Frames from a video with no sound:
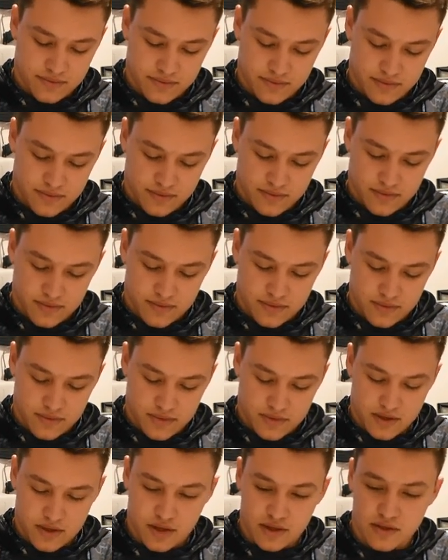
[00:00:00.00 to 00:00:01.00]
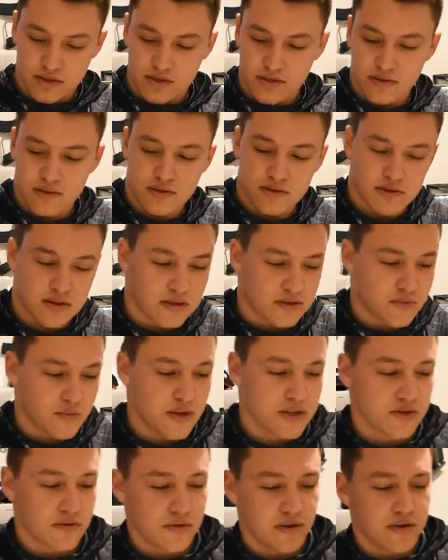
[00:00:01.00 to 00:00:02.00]
It does got some
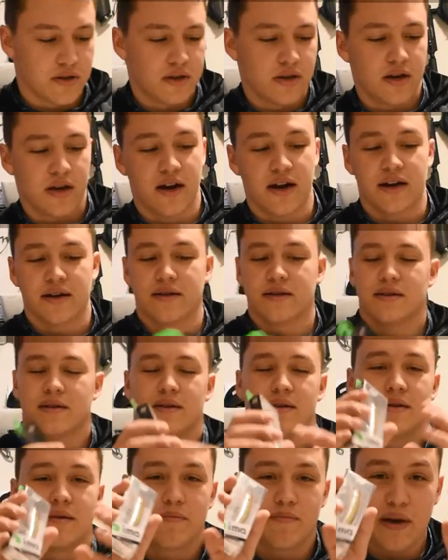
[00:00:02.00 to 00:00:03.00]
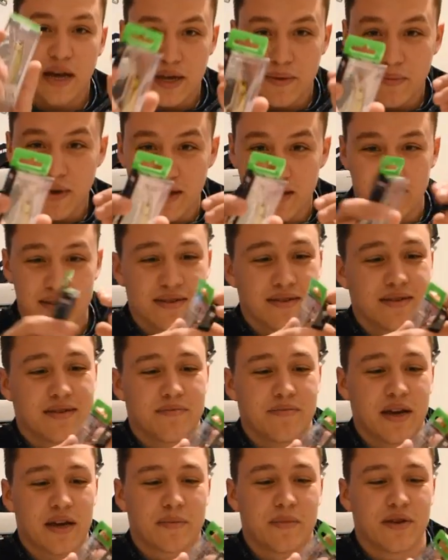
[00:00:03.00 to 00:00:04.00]
weight to it. Alright. Pac-Man
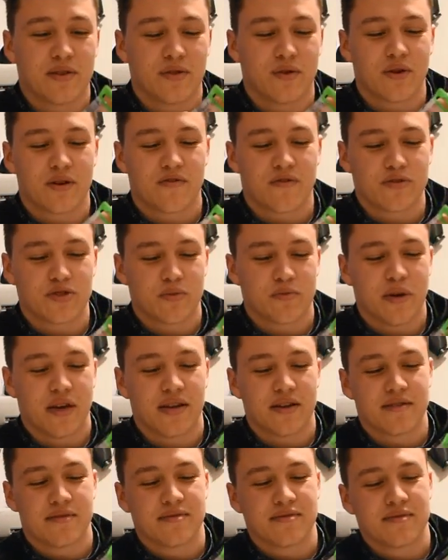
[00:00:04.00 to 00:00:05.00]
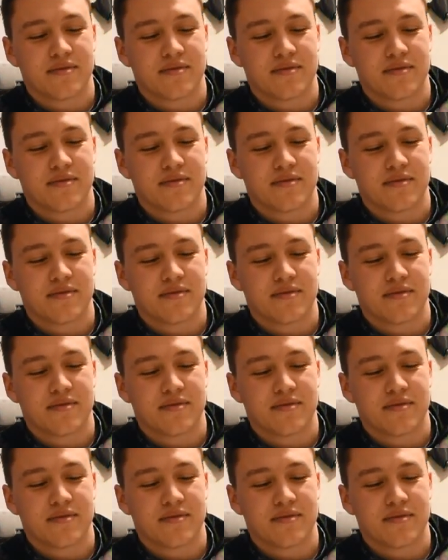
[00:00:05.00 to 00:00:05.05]
lure from Japan.